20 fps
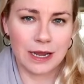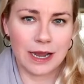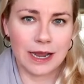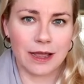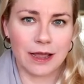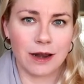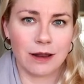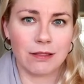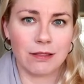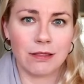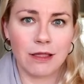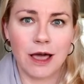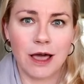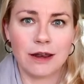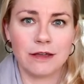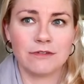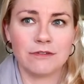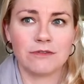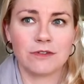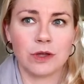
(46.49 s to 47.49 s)
I got a
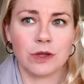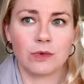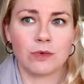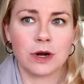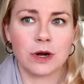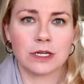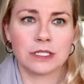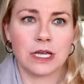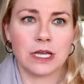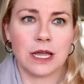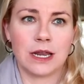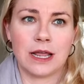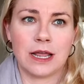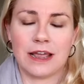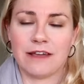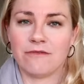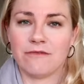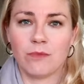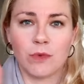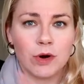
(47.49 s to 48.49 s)
lot of good work done. I
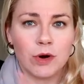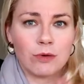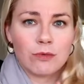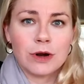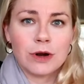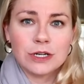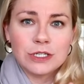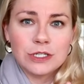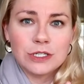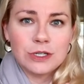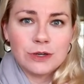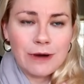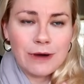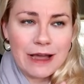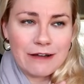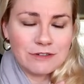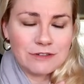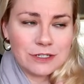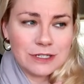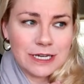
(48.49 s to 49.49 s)
have more work to do
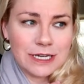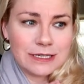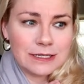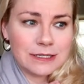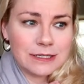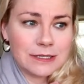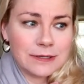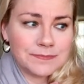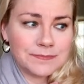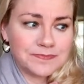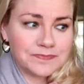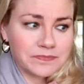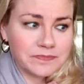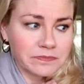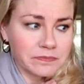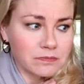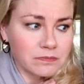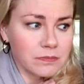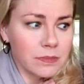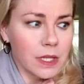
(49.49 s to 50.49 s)
after this,
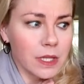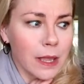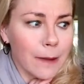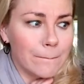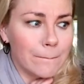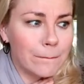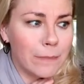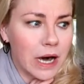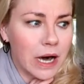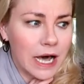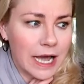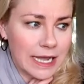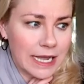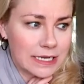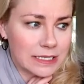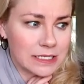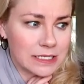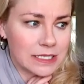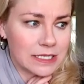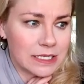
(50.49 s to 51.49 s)

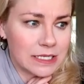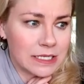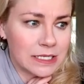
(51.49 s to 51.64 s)
but